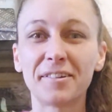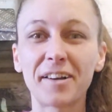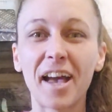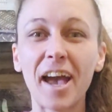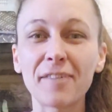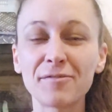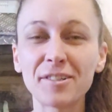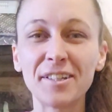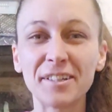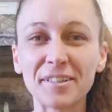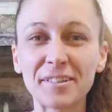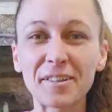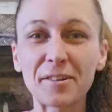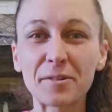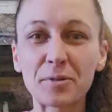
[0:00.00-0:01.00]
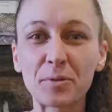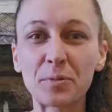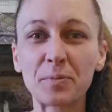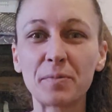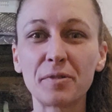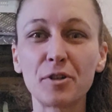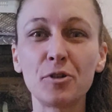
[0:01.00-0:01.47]
Every year there's
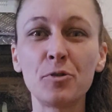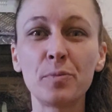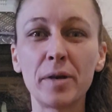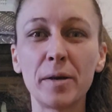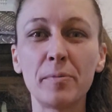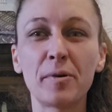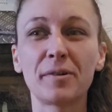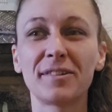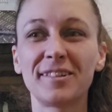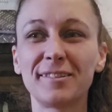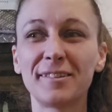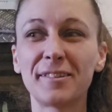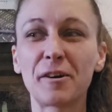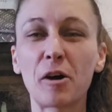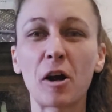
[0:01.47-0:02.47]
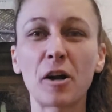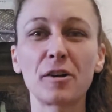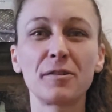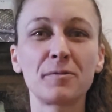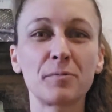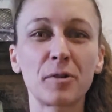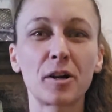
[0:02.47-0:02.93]
new people into the
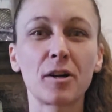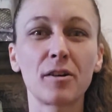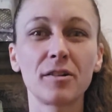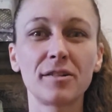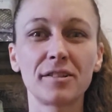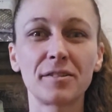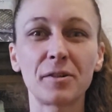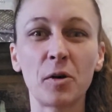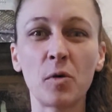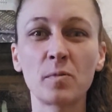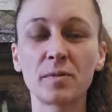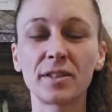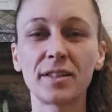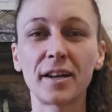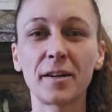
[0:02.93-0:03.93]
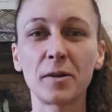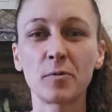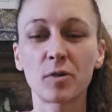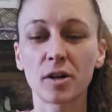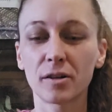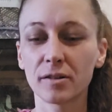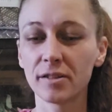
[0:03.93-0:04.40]
garden world and the
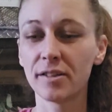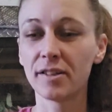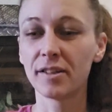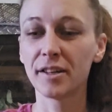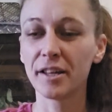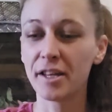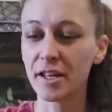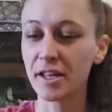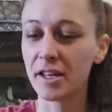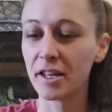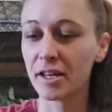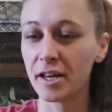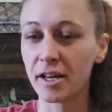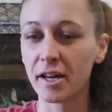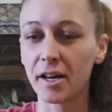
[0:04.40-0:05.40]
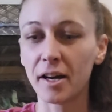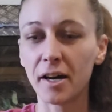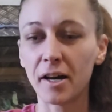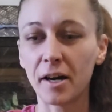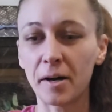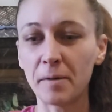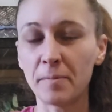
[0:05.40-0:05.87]
homesteading world.
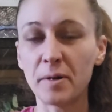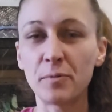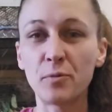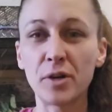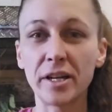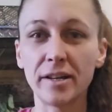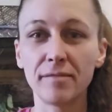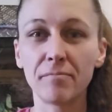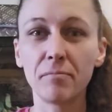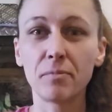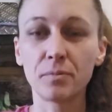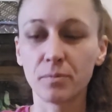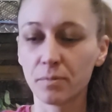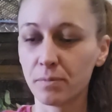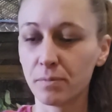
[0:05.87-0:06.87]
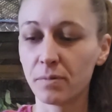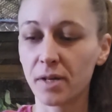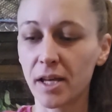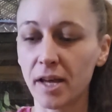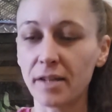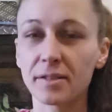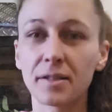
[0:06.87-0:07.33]
And we
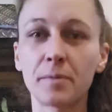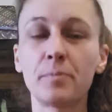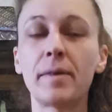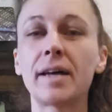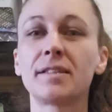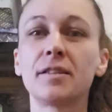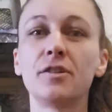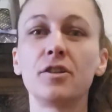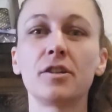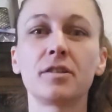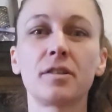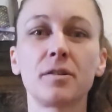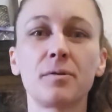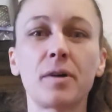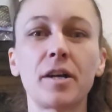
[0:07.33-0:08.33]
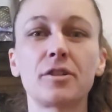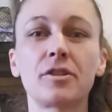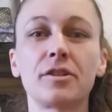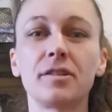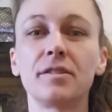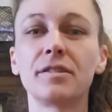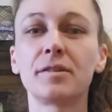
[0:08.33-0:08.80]
get some messages and
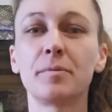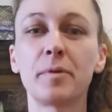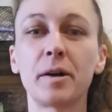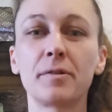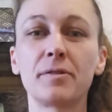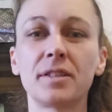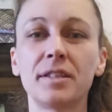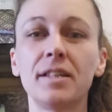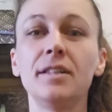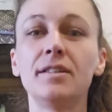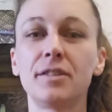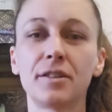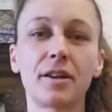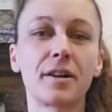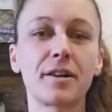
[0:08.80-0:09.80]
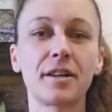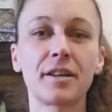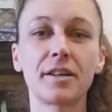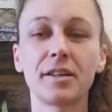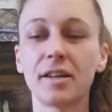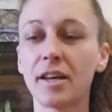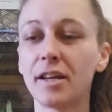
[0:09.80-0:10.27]
questions about seed
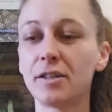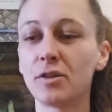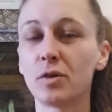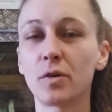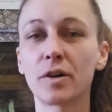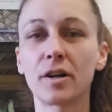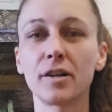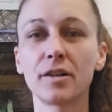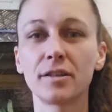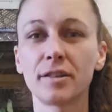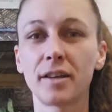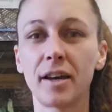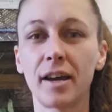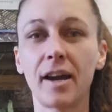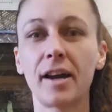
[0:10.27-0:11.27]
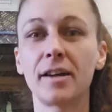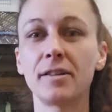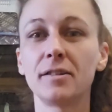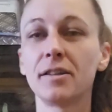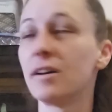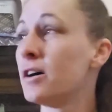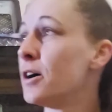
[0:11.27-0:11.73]
starting indoors. And